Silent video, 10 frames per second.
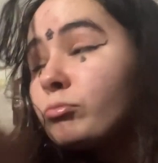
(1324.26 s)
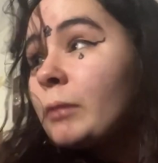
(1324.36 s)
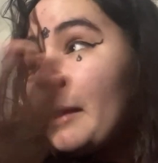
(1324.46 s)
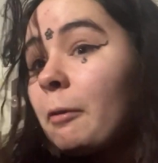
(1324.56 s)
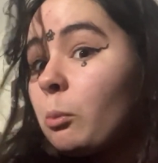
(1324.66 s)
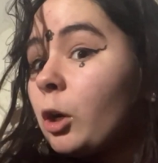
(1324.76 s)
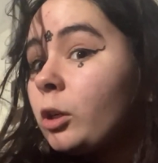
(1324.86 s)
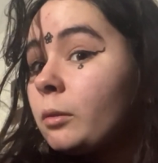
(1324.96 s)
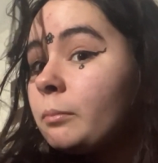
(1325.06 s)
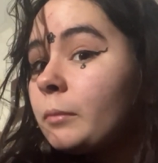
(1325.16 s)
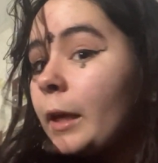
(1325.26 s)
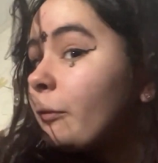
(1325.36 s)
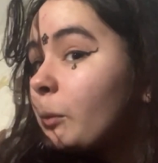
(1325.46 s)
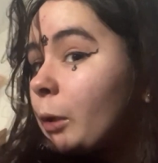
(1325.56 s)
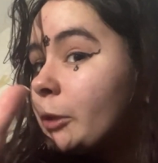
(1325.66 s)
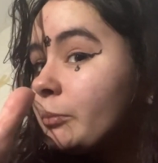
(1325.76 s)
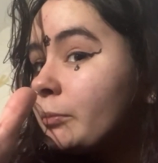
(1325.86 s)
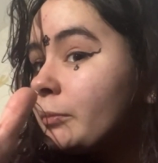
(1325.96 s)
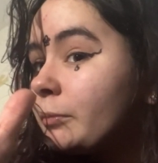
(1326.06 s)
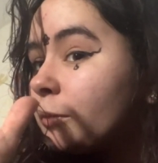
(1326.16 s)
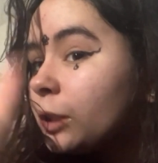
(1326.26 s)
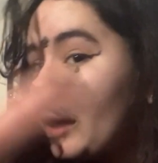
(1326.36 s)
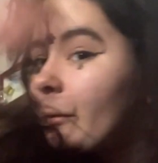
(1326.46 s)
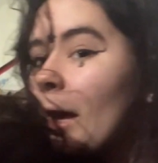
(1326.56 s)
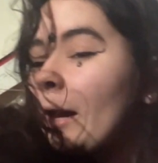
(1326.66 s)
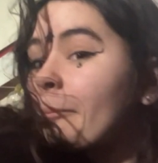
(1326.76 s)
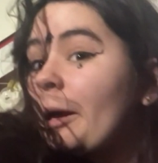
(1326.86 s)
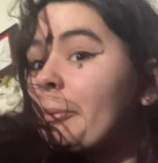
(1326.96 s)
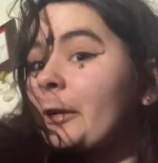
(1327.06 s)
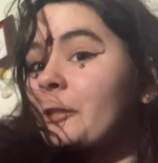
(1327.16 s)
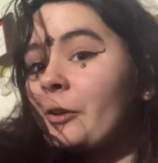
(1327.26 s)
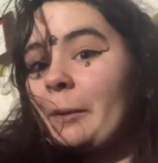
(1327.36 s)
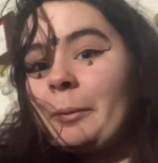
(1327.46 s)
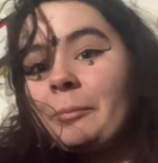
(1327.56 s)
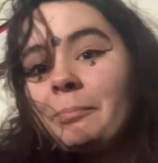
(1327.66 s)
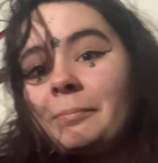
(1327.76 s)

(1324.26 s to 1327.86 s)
if you want, if you want. I'm not pressuring, but